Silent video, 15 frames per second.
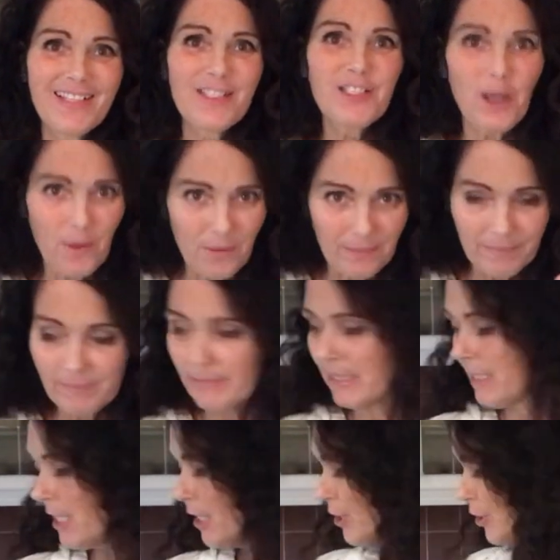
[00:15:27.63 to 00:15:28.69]
So,
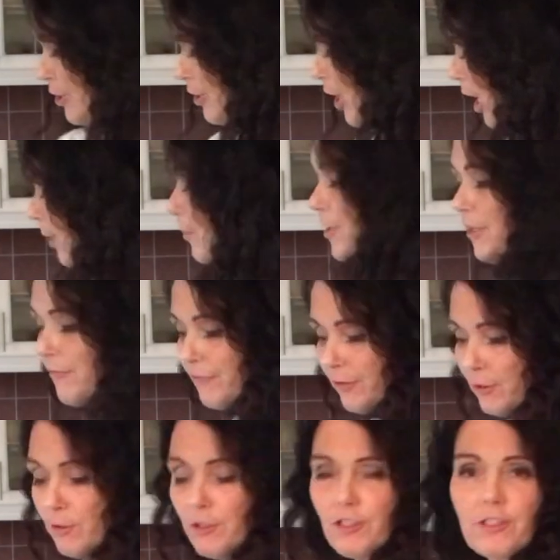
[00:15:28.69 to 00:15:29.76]
start with the
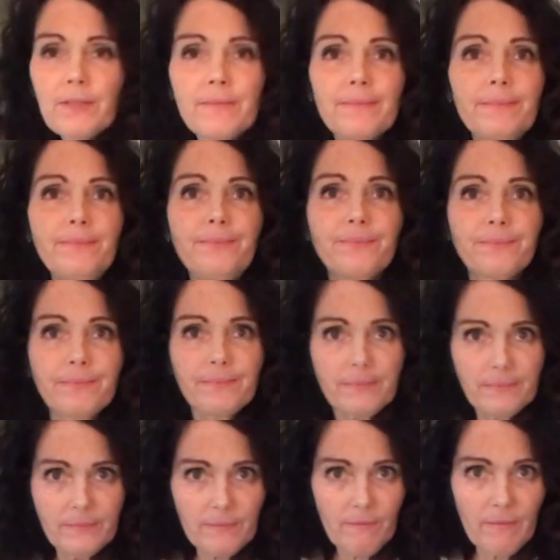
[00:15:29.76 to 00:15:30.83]
fruits,
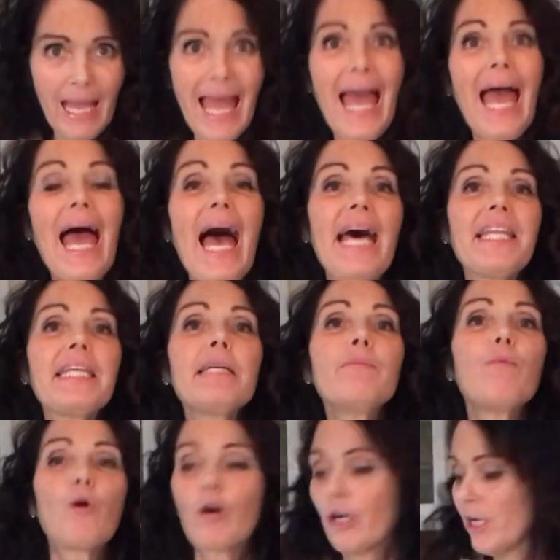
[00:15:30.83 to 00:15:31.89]

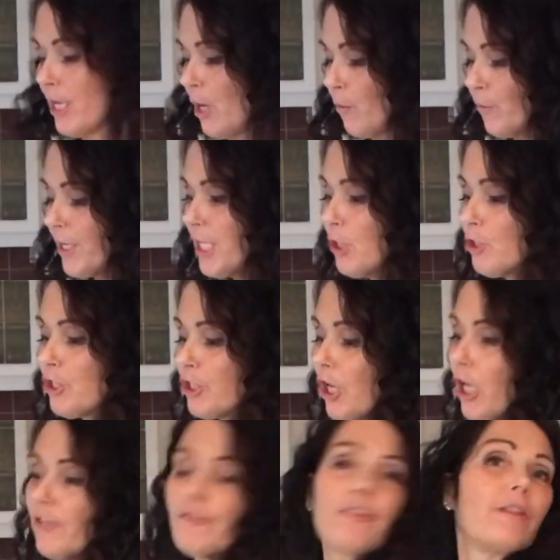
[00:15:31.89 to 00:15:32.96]
adding more. Where do you
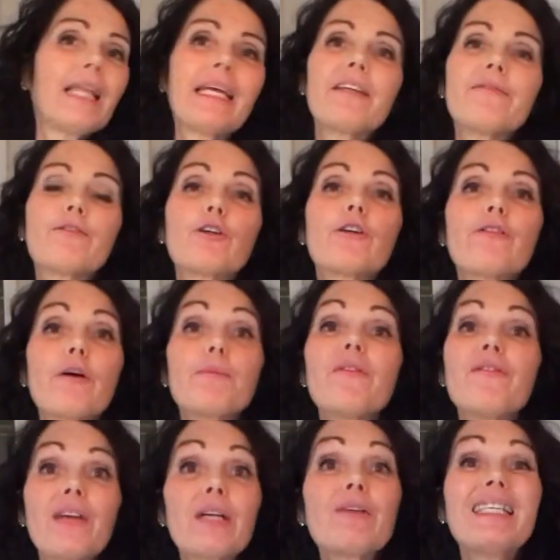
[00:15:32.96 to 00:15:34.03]
start from
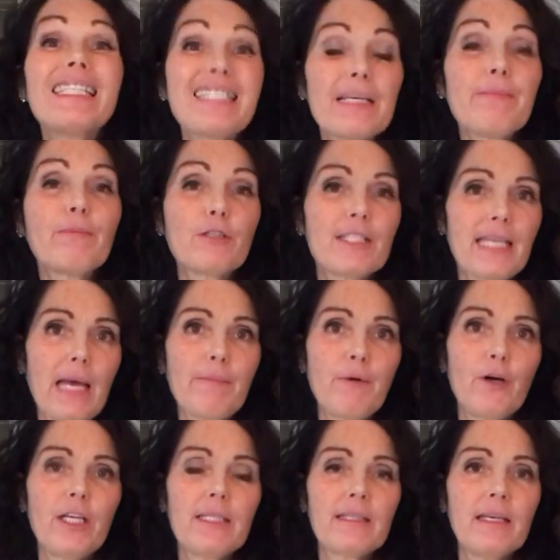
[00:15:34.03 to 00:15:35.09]
a very simple
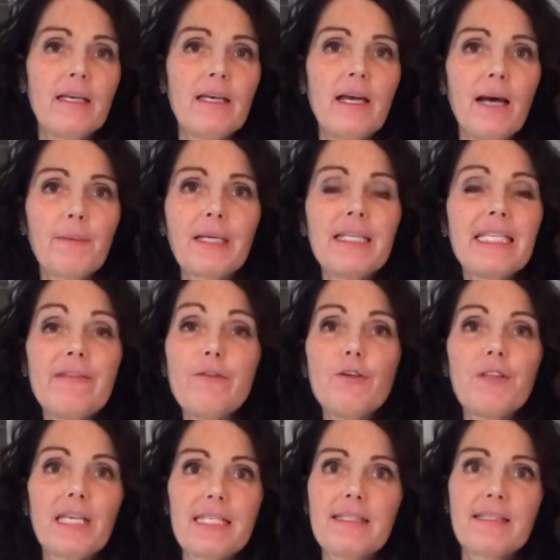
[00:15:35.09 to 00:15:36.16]
standpoint? I'm gonna give
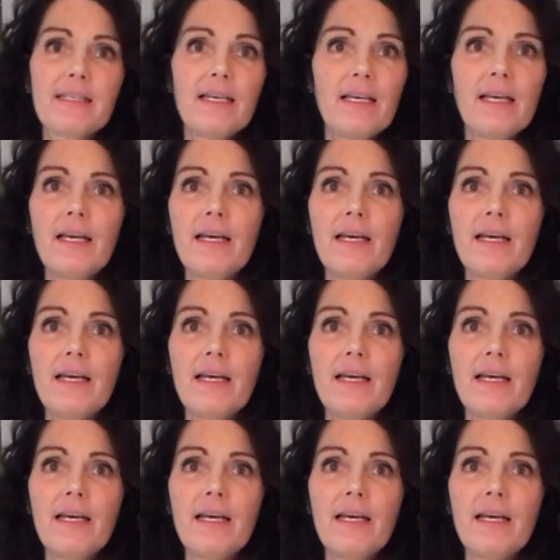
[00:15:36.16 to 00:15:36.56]
you this.